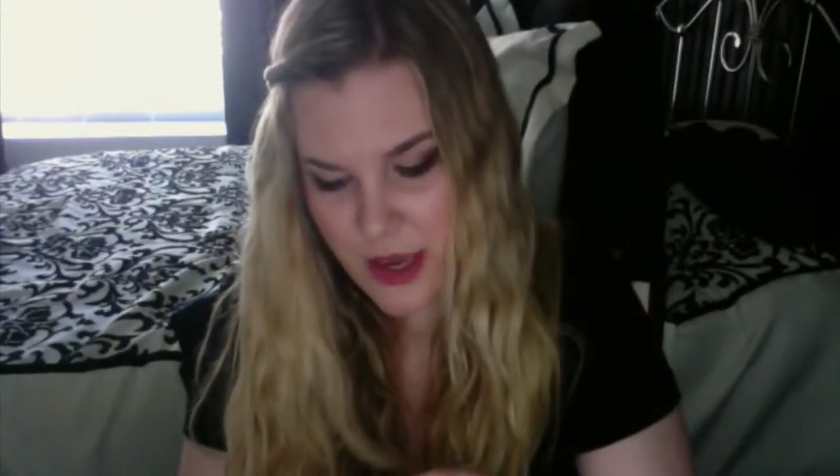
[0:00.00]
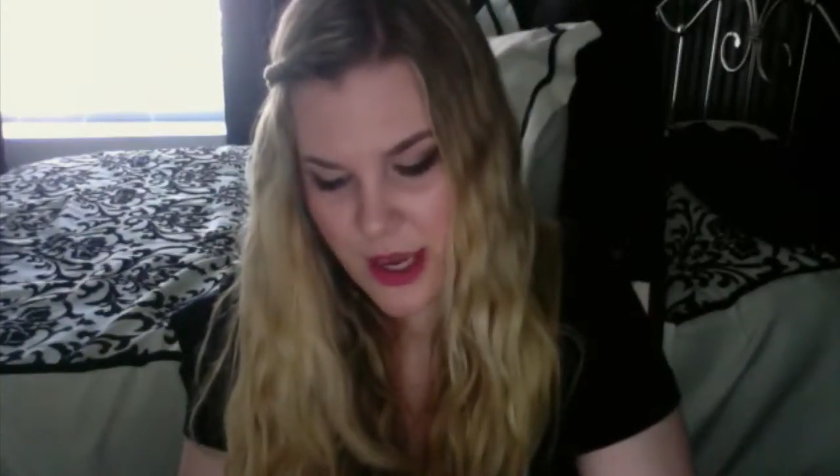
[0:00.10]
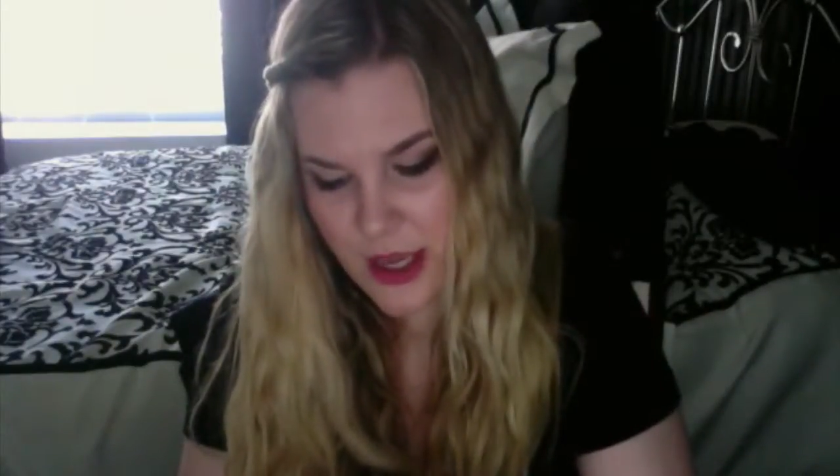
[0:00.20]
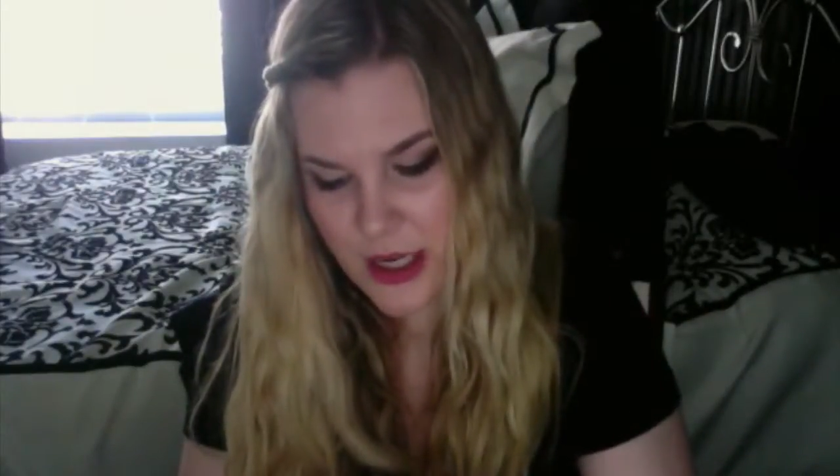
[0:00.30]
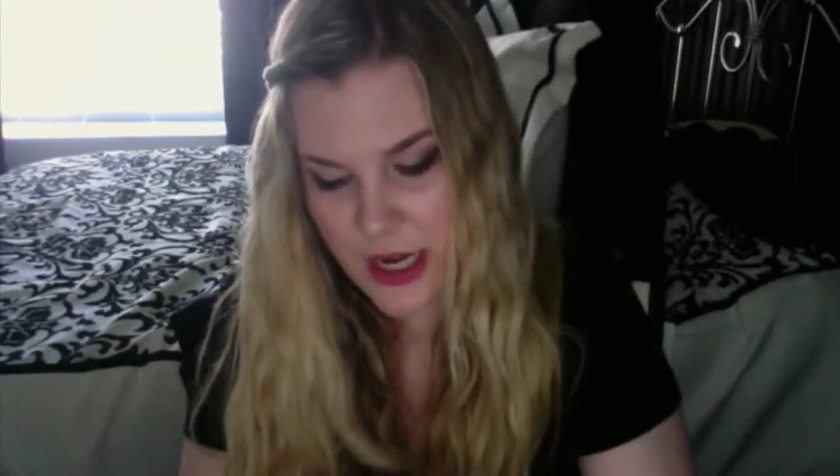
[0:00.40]

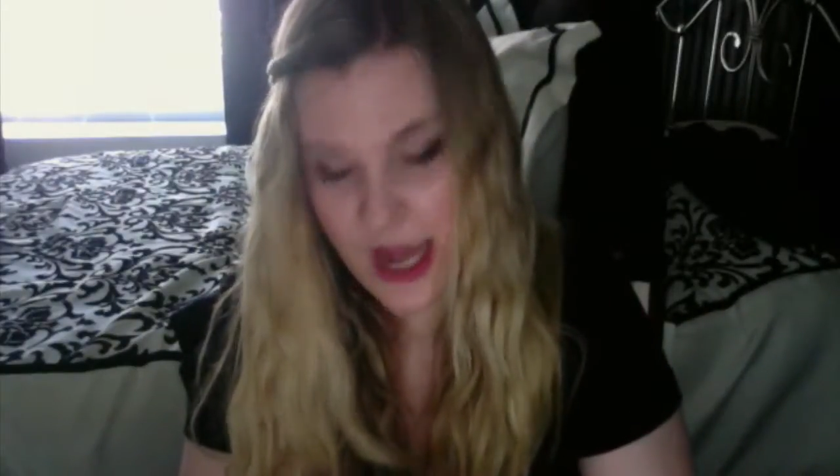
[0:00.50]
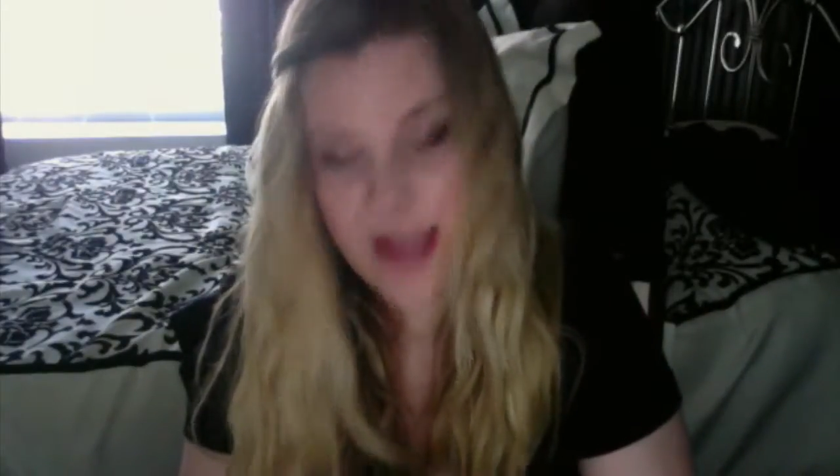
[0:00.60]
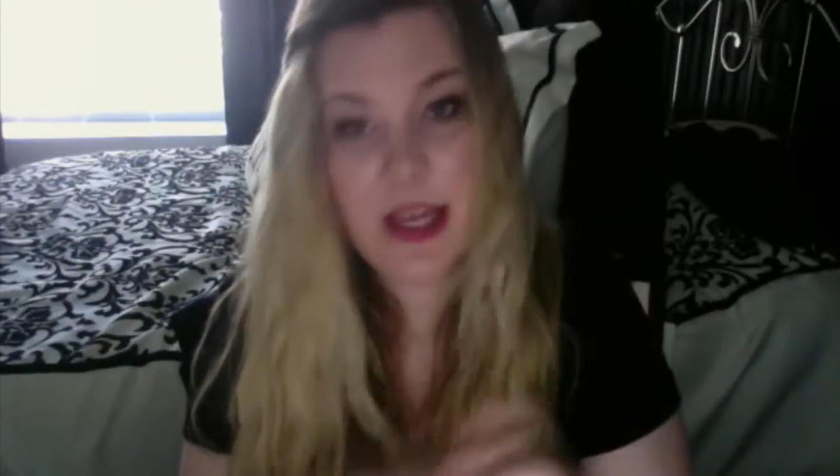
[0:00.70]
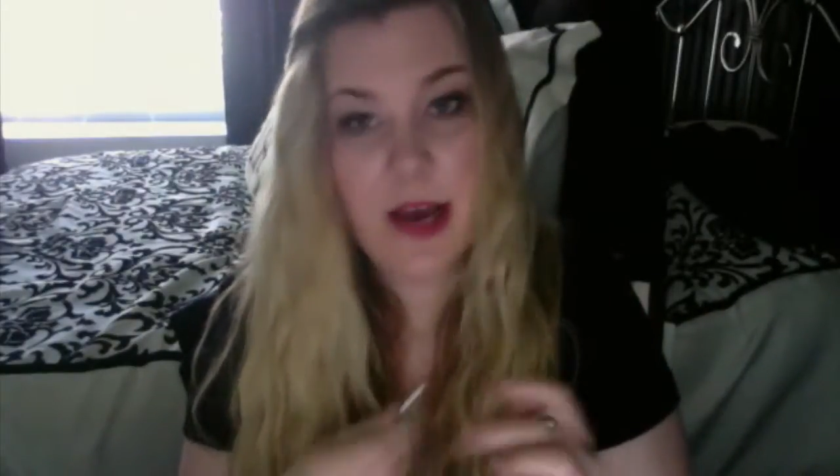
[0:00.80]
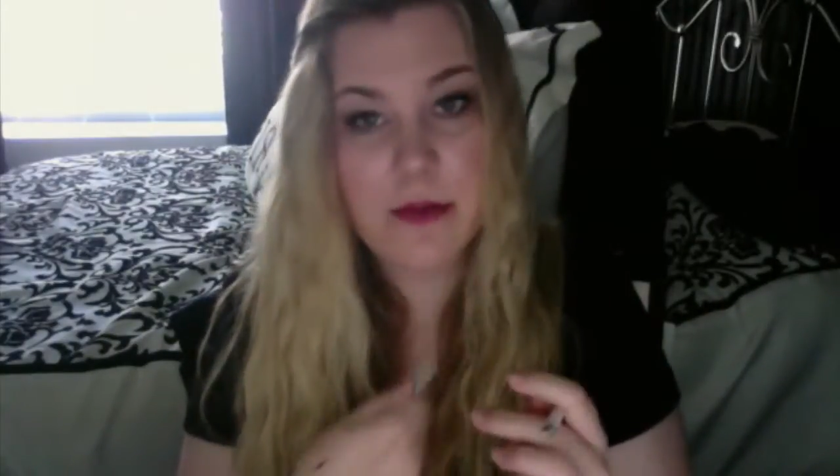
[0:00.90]
and it
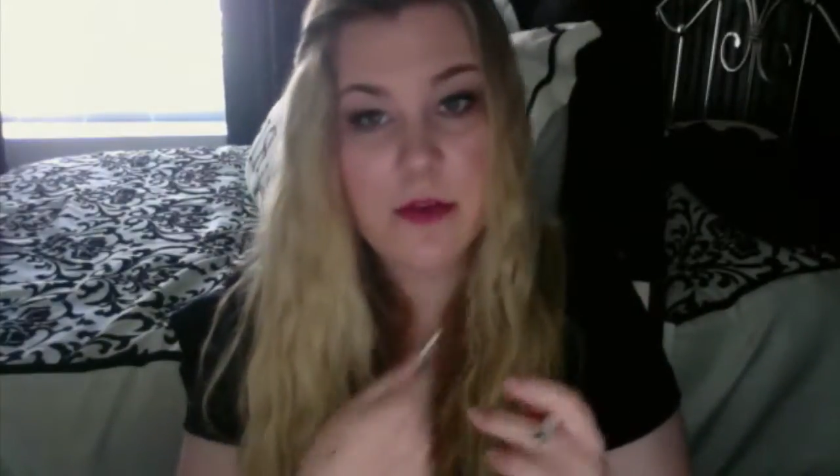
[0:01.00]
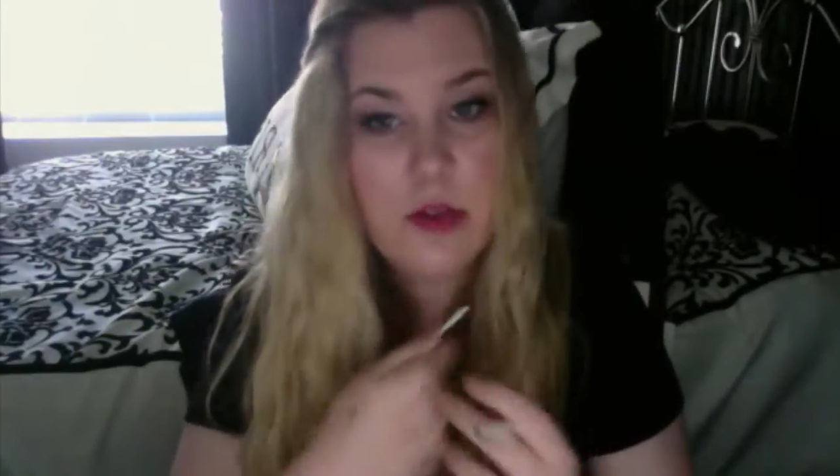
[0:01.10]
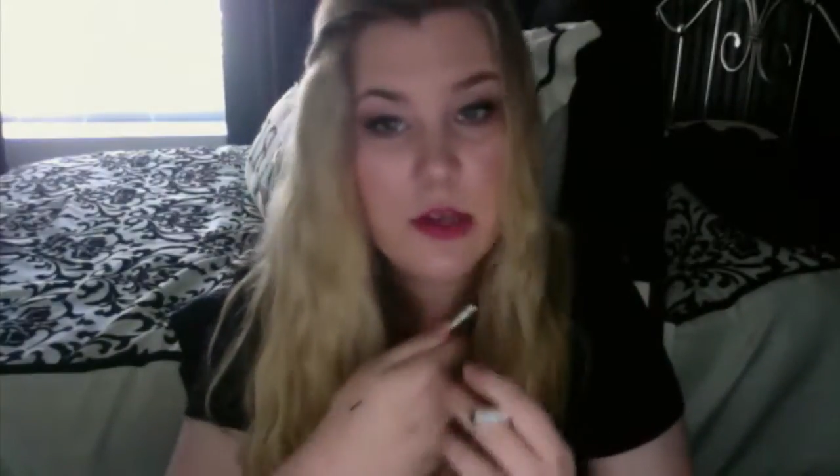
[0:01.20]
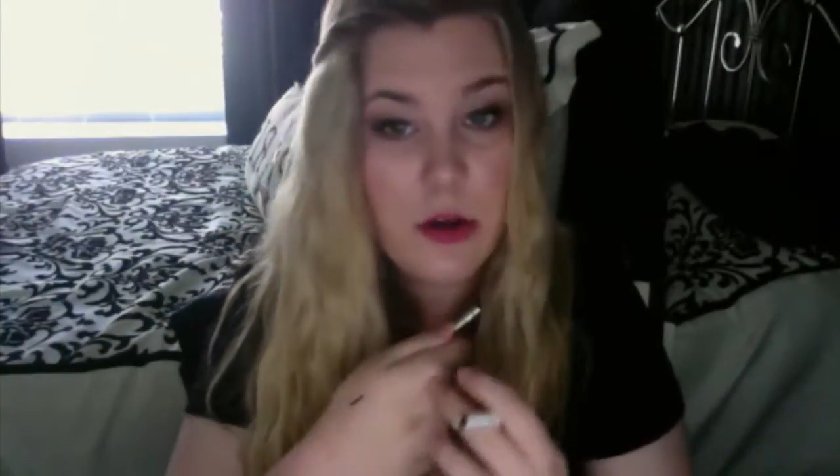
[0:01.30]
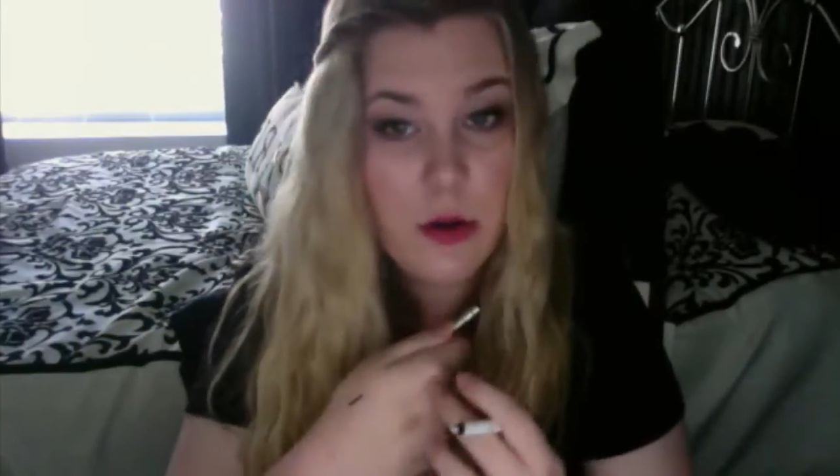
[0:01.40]
has
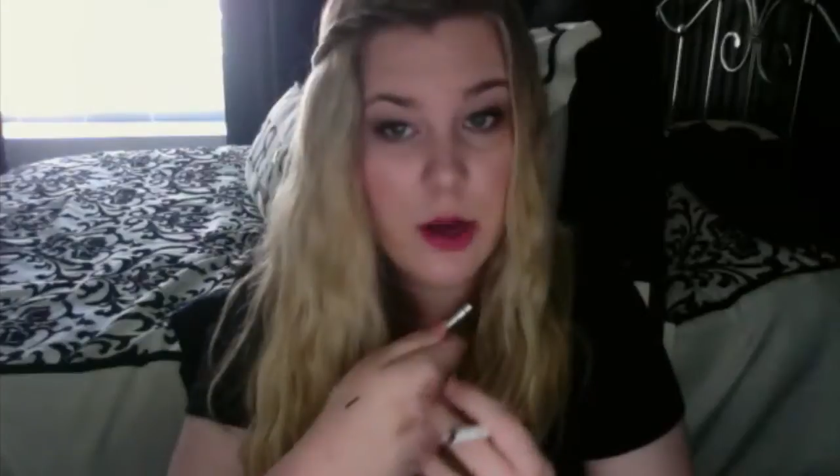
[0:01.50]
absolutely no